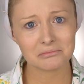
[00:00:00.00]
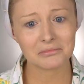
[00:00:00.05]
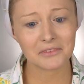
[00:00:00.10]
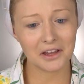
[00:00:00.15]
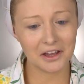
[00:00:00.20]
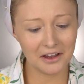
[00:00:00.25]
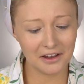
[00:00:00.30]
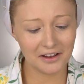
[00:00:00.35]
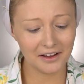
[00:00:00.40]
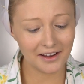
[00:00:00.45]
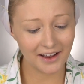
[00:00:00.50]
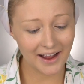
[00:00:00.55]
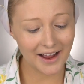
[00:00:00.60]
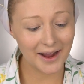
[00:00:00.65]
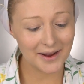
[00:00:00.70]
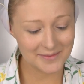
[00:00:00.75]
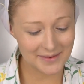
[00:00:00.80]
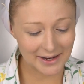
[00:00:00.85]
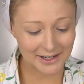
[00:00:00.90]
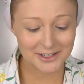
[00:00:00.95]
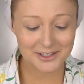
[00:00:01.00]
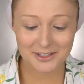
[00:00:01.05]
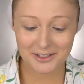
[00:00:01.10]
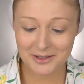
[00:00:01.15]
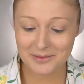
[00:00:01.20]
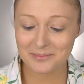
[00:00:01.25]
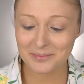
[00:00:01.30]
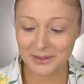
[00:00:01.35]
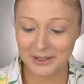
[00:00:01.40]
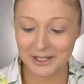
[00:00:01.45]
I'm
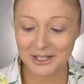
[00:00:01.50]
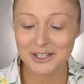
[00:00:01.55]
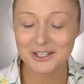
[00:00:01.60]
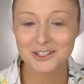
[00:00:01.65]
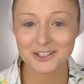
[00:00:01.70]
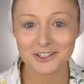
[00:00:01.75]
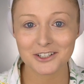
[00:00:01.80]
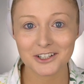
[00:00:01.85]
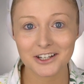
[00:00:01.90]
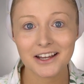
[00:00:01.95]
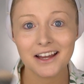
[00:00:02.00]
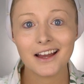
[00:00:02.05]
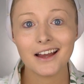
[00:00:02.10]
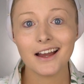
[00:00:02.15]
actually pretty shook